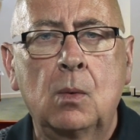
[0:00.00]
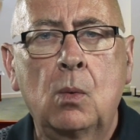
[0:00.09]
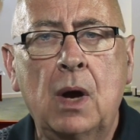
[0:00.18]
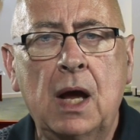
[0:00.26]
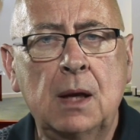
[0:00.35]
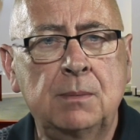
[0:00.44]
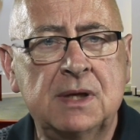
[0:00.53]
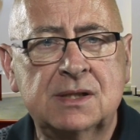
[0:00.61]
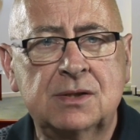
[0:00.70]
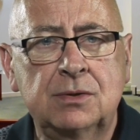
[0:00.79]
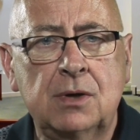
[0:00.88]
"Well,
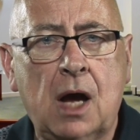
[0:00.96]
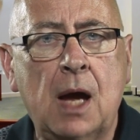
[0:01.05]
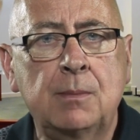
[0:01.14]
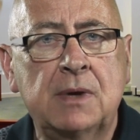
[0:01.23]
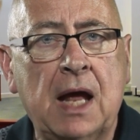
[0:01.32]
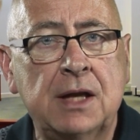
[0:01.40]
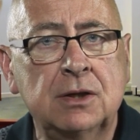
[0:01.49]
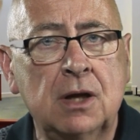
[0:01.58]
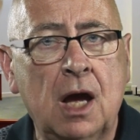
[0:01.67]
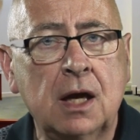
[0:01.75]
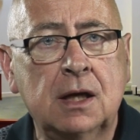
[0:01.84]
mister, I'm glad you
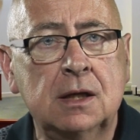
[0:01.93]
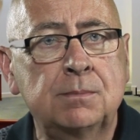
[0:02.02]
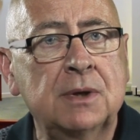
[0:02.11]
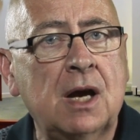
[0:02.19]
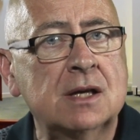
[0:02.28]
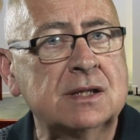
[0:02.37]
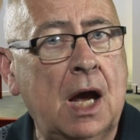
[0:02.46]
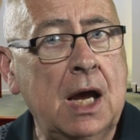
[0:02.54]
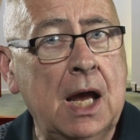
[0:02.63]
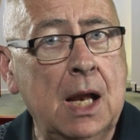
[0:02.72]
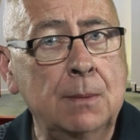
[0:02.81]
like it, because I
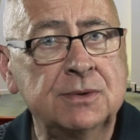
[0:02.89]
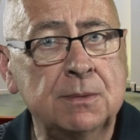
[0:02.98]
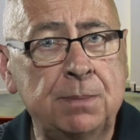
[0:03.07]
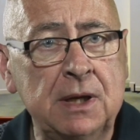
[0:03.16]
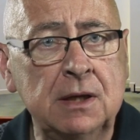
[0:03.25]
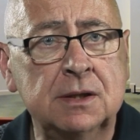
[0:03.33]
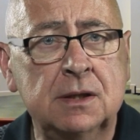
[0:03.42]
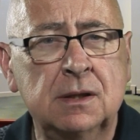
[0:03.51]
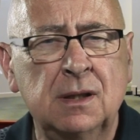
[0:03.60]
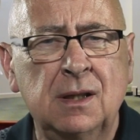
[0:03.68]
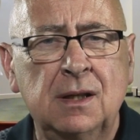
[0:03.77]
helped to build it."